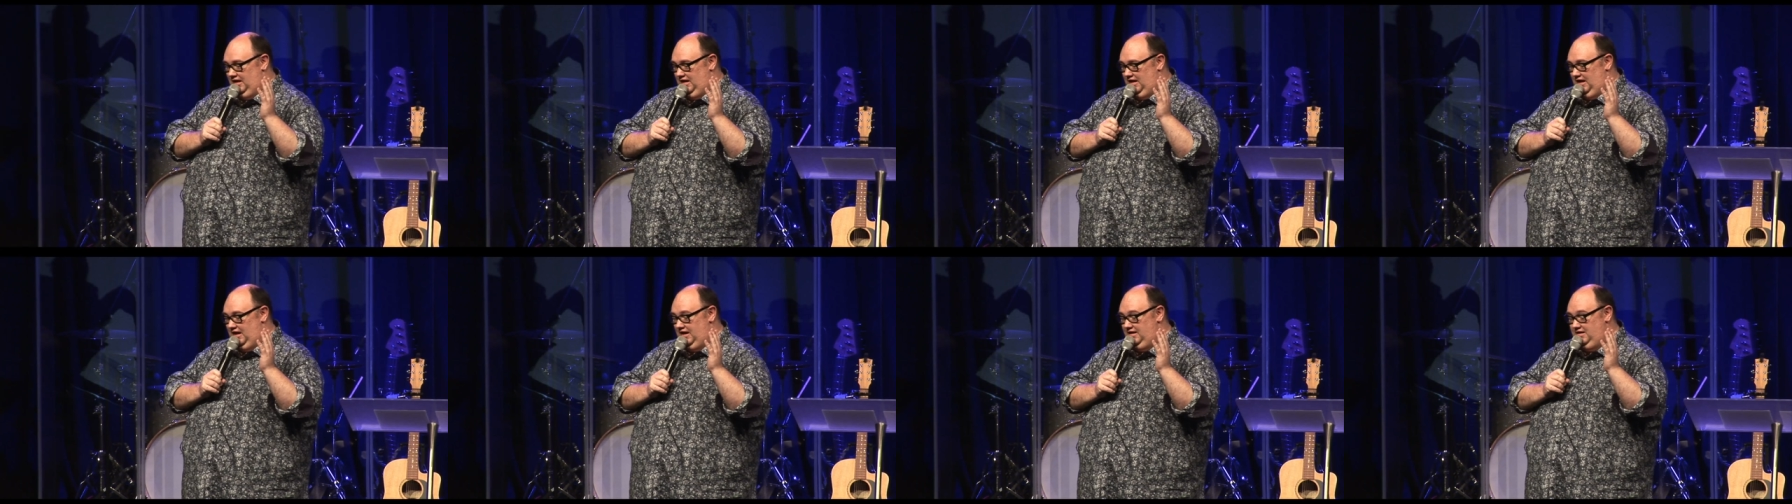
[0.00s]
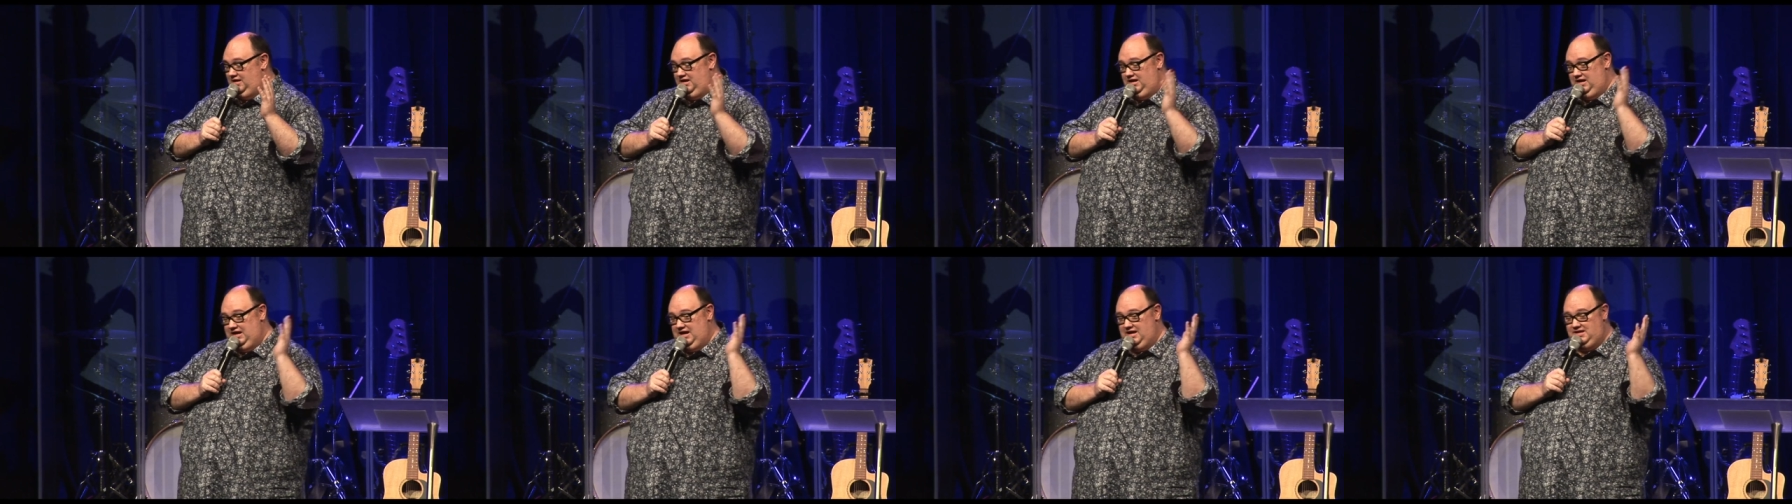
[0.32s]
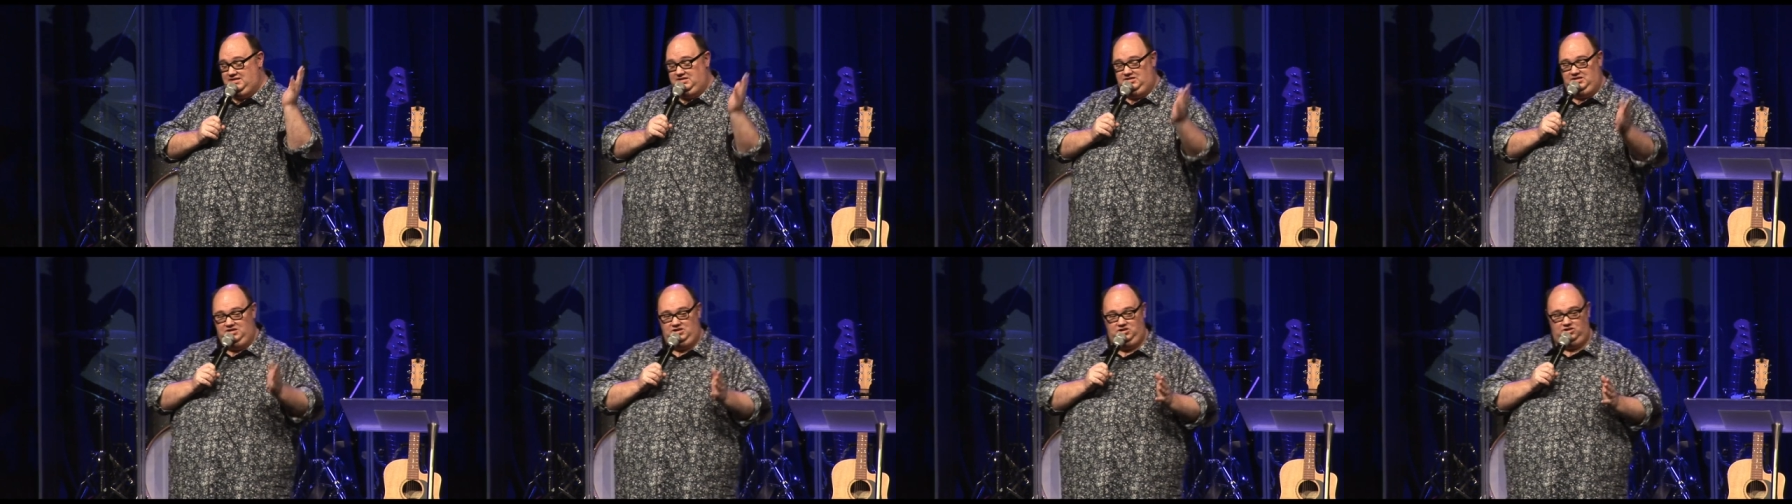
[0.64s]
And then he
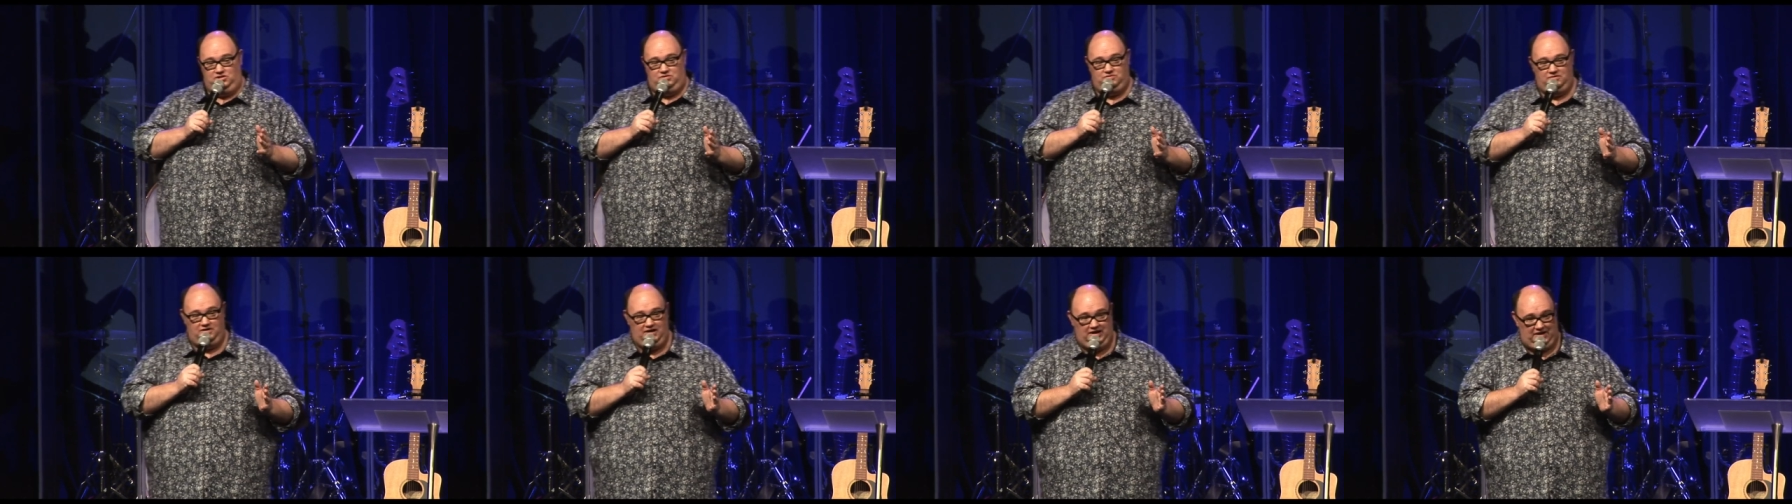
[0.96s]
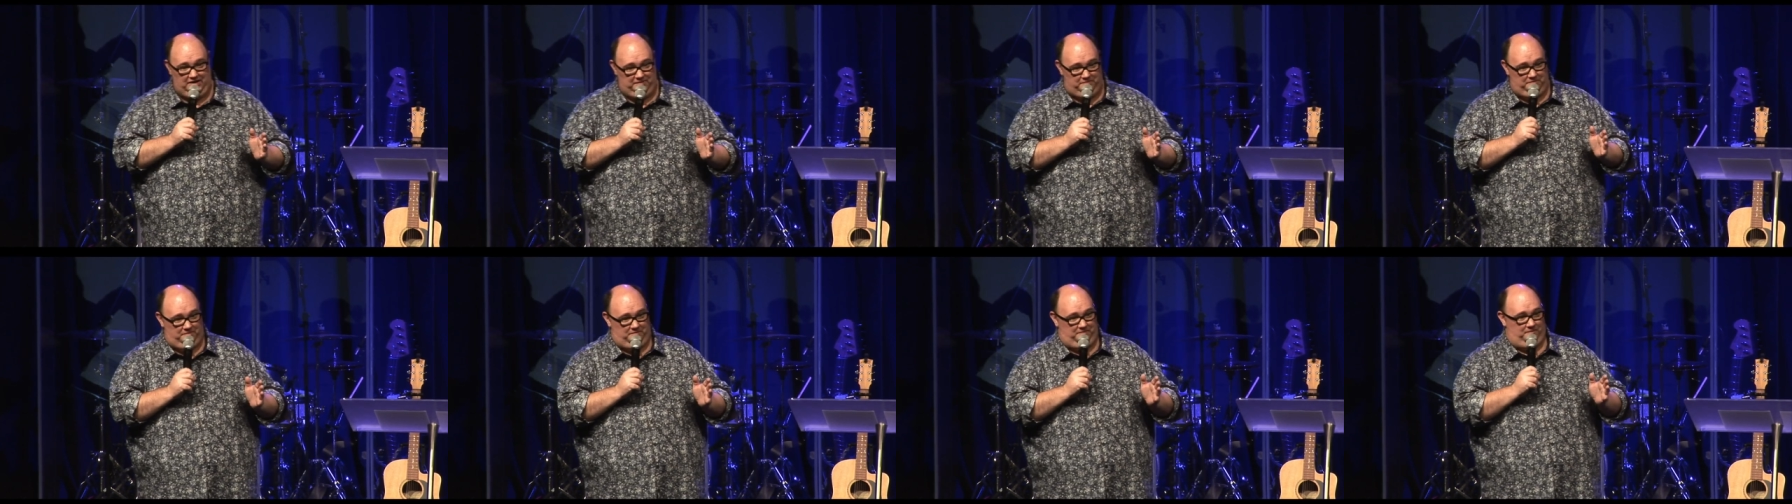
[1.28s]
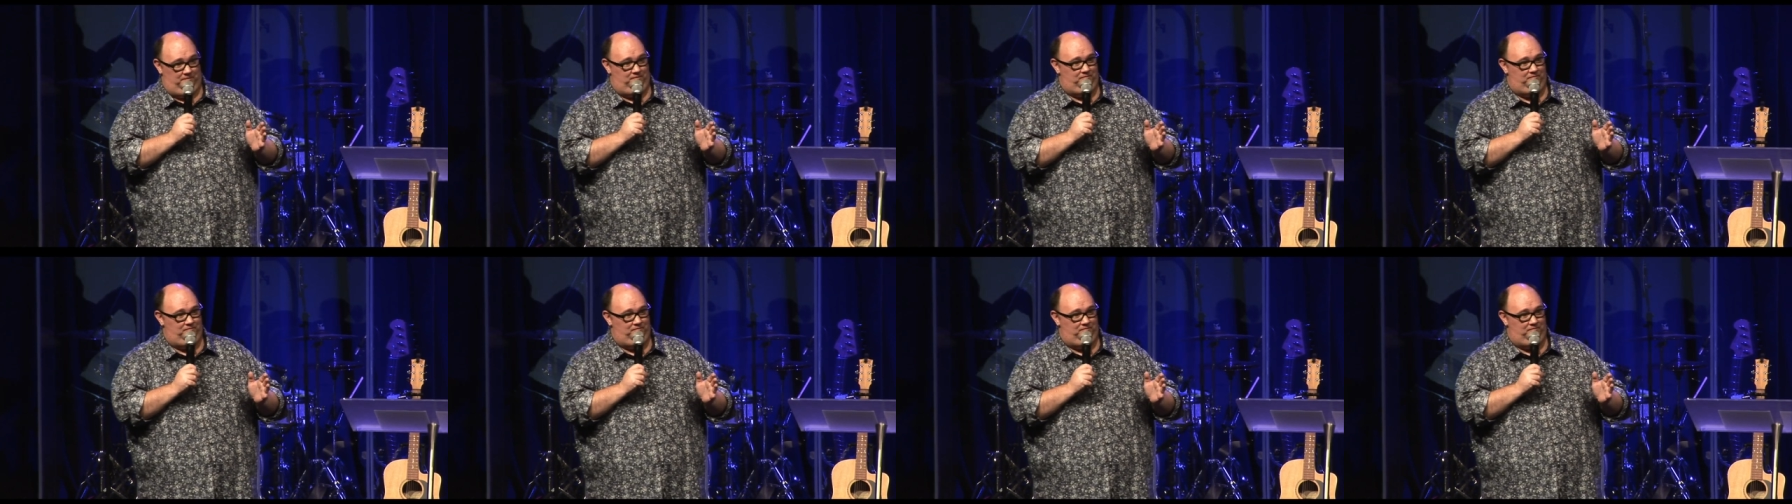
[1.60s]
has this dream,